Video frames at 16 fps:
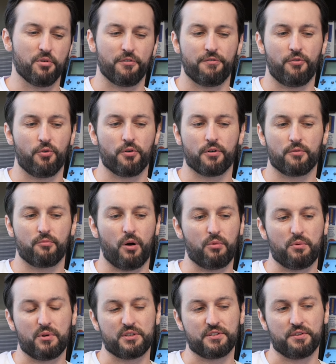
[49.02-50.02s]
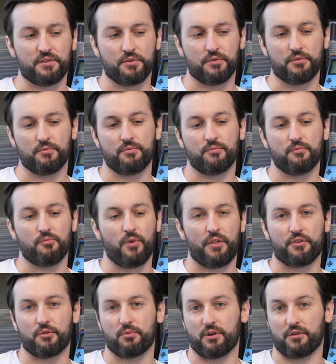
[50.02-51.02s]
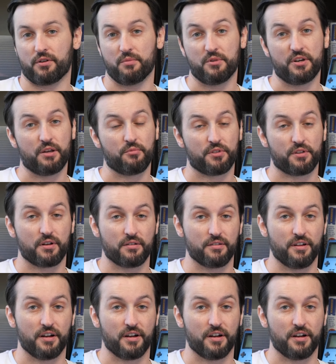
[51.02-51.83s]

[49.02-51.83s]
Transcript: Before, what we would do, whether we were commuting with,